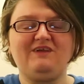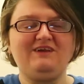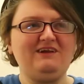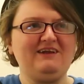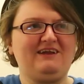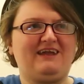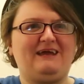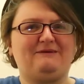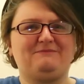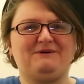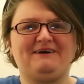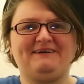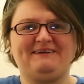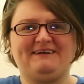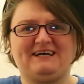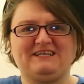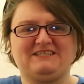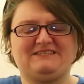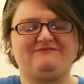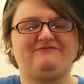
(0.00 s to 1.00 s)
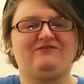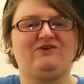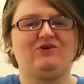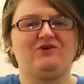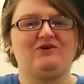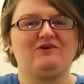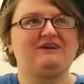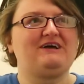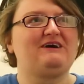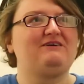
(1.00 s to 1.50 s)
It came out in
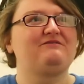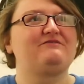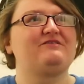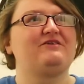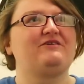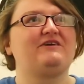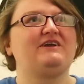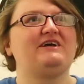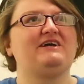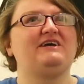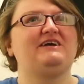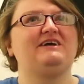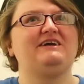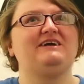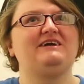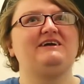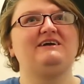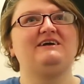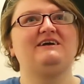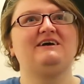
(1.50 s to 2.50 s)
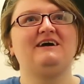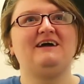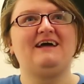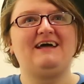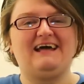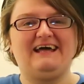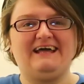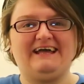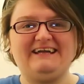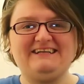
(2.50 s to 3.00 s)
94 and I was only
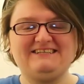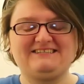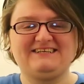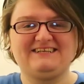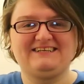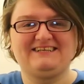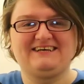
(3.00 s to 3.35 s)
eighteen.